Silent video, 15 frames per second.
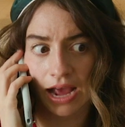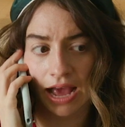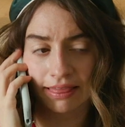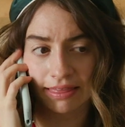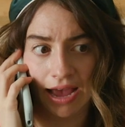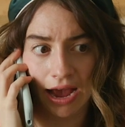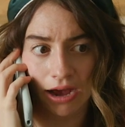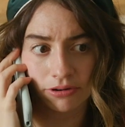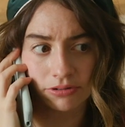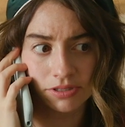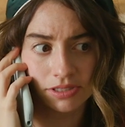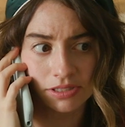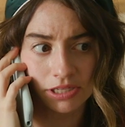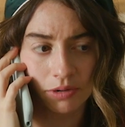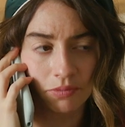At the
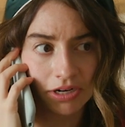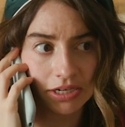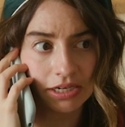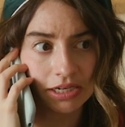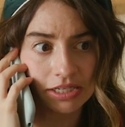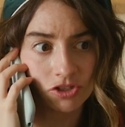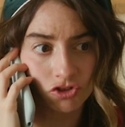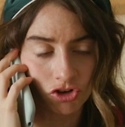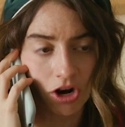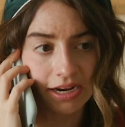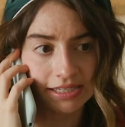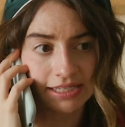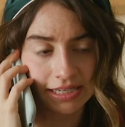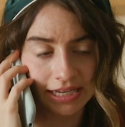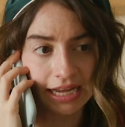house? Someone is
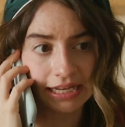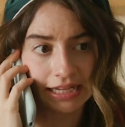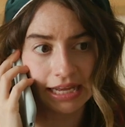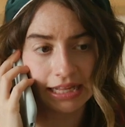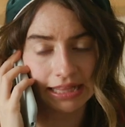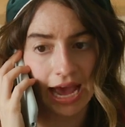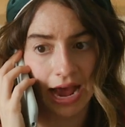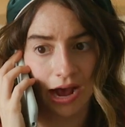trying to get in the